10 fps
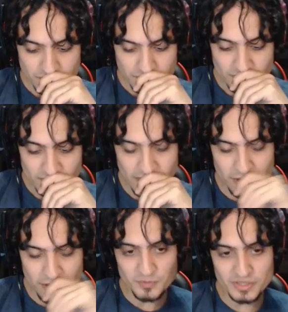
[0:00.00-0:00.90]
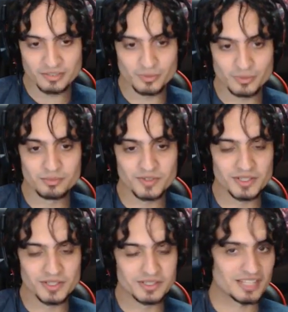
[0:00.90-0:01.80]
I don't know if you guys are ready to move on to
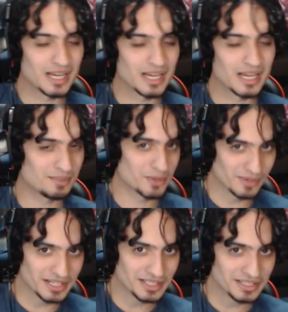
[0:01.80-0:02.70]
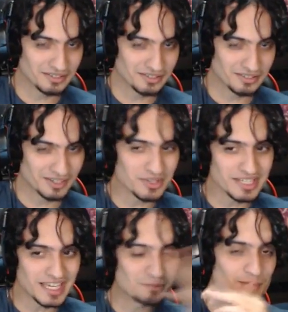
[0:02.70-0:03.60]
the next topic. Are we ready? Is there any other
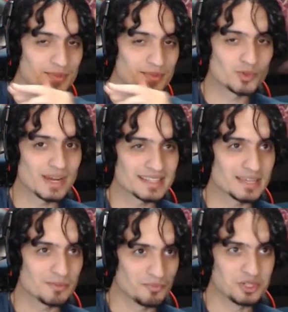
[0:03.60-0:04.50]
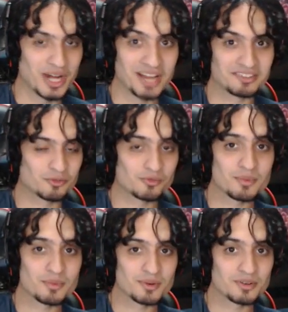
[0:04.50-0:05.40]
games from the Direct that you guys don't
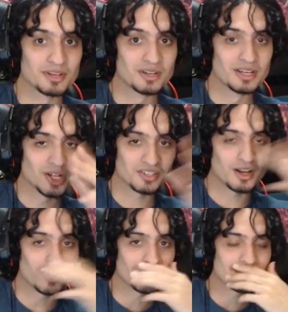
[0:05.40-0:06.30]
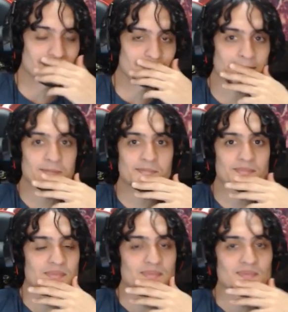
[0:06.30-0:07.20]
remember us talking about
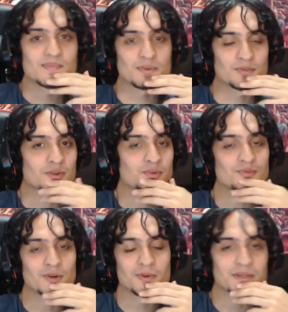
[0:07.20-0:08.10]
before we move forward?